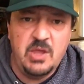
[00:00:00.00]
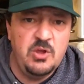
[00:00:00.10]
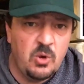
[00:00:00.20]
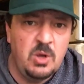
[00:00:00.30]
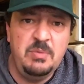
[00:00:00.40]

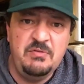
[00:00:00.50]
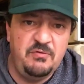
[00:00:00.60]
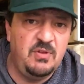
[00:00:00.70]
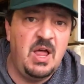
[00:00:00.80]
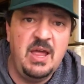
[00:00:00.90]
you're going to be
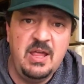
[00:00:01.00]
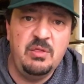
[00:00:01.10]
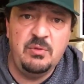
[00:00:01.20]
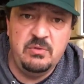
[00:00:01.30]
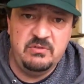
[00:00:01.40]

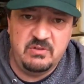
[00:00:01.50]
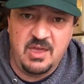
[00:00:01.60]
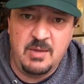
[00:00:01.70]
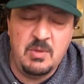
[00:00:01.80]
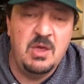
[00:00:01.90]
flying through this
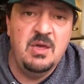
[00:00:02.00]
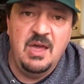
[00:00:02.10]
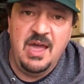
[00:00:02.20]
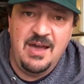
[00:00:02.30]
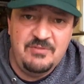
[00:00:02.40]
game,
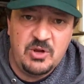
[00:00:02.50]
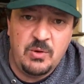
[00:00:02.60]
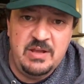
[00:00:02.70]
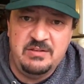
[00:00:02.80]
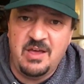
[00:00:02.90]
having a
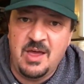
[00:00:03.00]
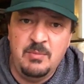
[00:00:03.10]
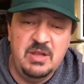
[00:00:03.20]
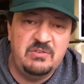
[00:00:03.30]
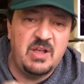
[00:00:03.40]
great
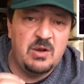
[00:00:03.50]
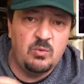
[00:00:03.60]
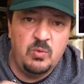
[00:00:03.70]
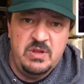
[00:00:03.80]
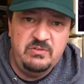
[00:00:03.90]
time. It's got a
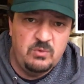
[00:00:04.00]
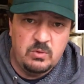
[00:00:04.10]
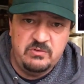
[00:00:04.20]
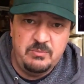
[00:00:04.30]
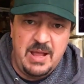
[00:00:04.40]

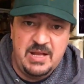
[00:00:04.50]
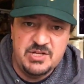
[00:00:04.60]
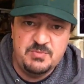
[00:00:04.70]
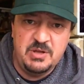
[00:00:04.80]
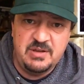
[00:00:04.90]
resource
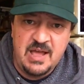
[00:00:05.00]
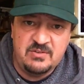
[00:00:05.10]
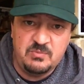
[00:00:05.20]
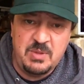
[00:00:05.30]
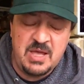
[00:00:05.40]
management
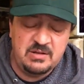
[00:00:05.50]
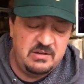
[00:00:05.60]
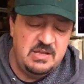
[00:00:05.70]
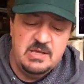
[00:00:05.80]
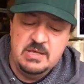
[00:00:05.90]

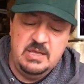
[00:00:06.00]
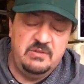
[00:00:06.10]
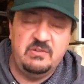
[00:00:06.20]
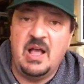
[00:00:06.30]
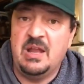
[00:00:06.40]
aspect.
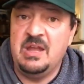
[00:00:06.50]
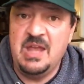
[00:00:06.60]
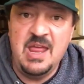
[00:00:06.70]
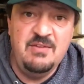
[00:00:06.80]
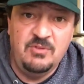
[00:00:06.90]
It's got a
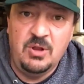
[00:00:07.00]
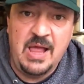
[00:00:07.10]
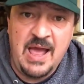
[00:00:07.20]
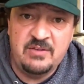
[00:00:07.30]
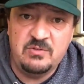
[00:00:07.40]

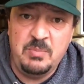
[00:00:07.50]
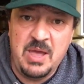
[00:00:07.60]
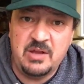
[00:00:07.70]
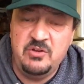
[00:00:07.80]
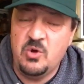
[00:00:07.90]
naval
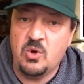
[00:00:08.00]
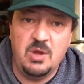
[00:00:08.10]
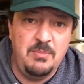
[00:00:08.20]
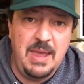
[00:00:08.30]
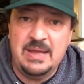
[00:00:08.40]
aspect. You're
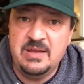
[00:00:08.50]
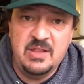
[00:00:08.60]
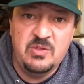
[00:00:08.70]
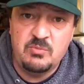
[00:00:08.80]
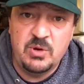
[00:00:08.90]

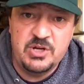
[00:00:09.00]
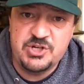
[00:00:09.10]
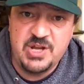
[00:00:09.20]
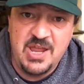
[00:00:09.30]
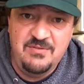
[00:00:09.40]
commanding the
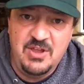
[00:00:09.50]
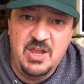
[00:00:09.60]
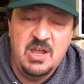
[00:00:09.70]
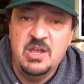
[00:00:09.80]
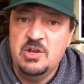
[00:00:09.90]
British
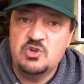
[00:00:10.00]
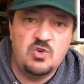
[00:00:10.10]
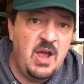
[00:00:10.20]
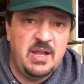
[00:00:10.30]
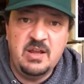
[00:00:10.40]
Navy,
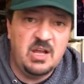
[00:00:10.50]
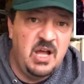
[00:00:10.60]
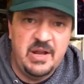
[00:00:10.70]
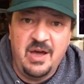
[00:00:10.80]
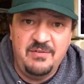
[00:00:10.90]
trying to
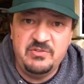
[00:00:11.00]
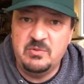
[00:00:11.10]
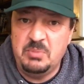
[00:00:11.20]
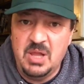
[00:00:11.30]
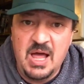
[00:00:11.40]
cut off
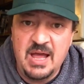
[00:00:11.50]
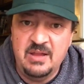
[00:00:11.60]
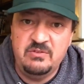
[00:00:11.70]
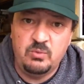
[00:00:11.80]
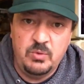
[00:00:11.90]

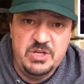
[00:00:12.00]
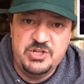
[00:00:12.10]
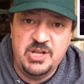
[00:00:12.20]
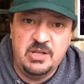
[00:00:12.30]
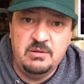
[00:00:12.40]
supplies,
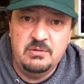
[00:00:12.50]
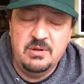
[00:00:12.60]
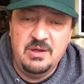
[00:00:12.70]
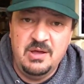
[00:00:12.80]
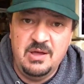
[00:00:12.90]
reaching,
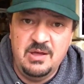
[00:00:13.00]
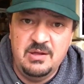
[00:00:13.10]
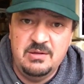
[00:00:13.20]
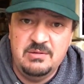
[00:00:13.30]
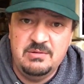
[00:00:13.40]
uh,